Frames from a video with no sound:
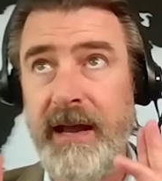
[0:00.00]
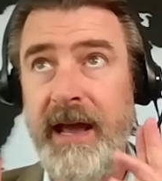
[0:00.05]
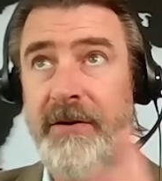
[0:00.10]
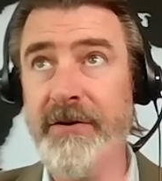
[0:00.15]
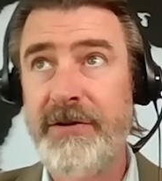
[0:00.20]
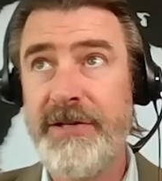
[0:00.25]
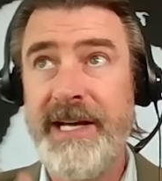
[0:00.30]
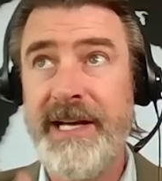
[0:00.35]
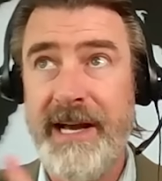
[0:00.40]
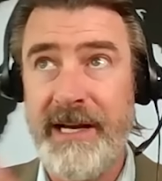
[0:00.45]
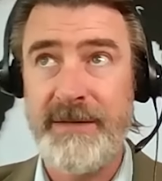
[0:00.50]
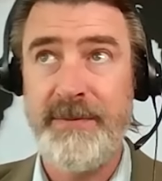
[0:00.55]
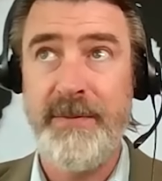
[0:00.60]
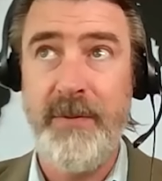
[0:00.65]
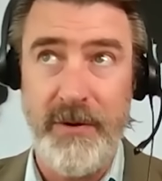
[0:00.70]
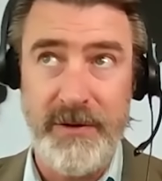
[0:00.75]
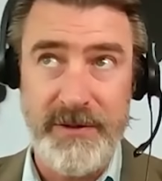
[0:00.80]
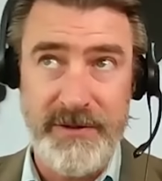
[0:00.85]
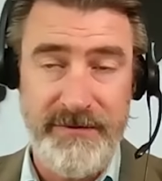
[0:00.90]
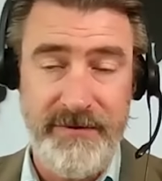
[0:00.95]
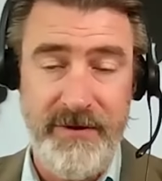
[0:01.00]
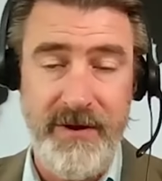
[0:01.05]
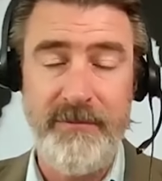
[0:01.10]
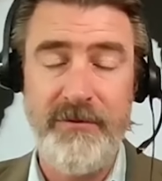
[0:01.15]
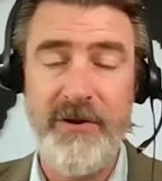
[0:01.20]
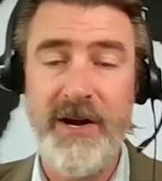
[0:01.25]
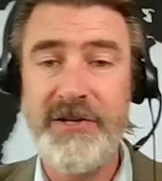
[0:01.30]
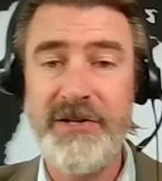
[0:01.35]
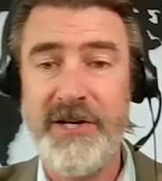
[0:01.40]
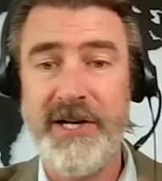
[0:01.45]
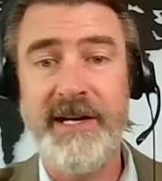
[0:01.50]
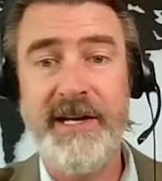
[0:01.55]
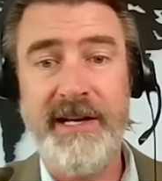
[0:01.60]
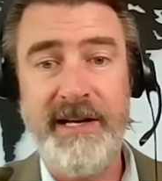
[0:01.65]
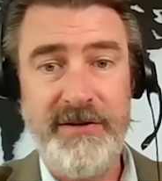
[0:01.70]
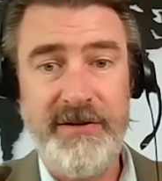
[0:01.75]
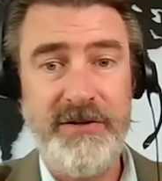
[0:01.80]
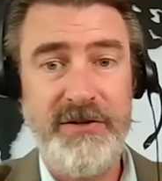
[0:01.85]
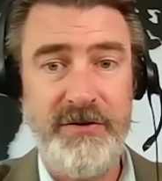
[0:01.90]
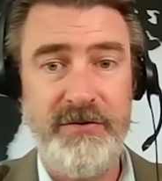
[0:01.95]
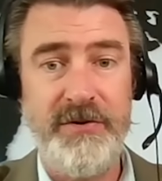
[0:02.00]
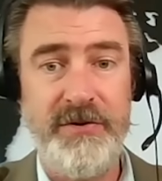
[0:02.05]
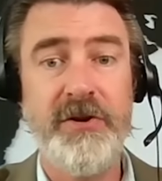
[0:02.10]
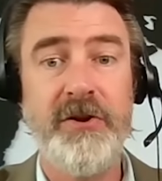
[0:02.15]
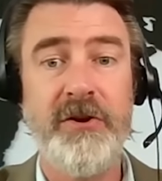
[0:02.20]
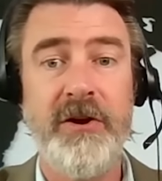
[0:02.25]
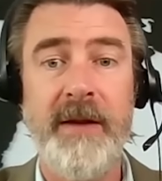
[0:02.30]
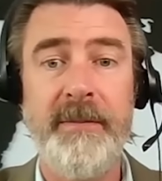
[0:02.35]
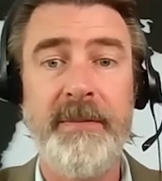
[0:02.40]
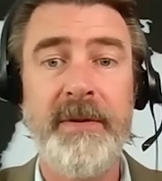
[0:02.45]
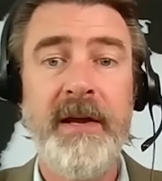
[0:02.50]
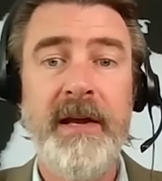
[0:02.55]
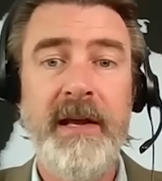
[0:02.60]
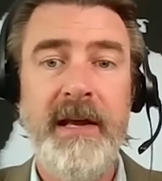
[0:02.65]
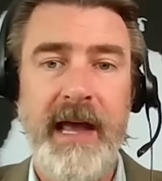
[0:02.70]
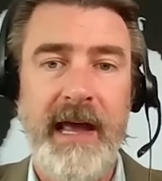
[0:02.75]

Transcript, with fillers: energy exports from Russia into Europe,